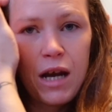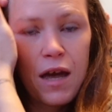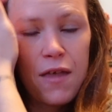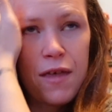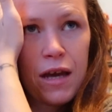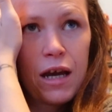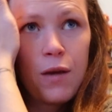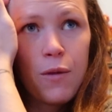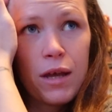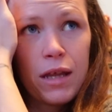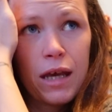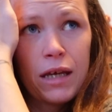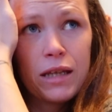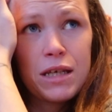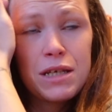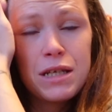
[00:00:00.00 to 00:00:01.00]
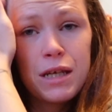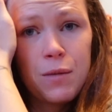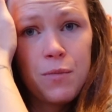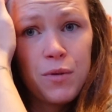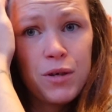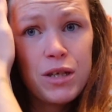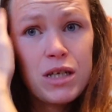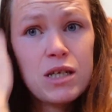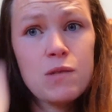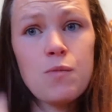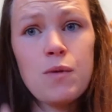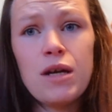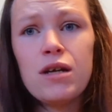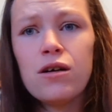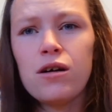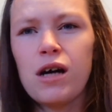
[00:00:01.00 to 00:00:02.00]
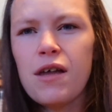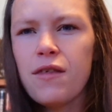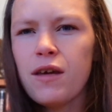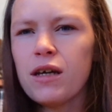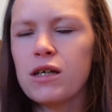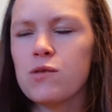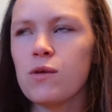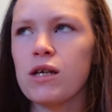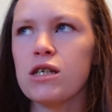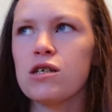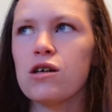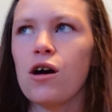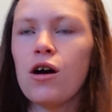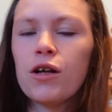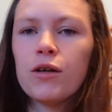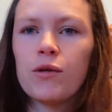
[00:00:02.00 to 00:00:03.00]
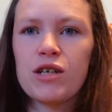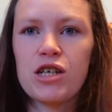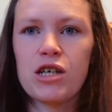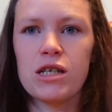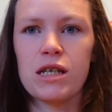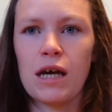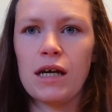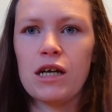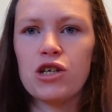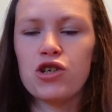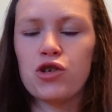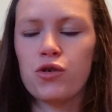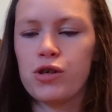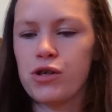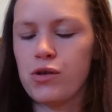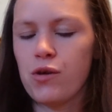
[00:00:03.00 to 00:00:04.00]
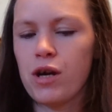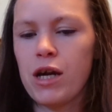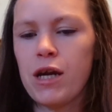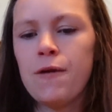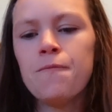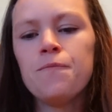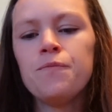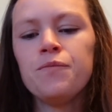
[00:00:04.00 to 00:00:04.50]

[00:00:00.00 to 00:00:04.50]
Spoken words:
I think I read like The Sleeper and the Spindle, I think is what it's called, which is like his short story.